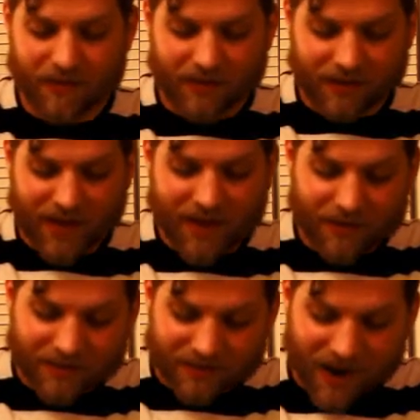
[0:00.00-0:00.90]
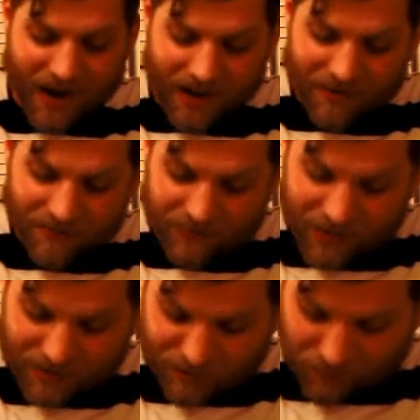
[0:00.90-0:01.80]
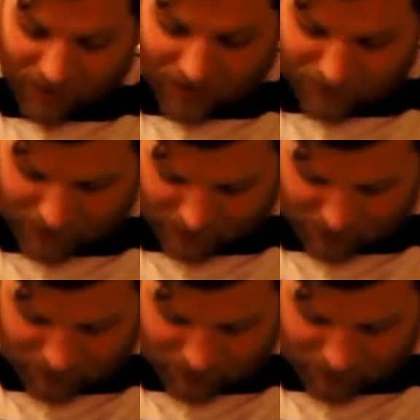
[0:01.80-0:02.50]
The game inside is brand spanking new.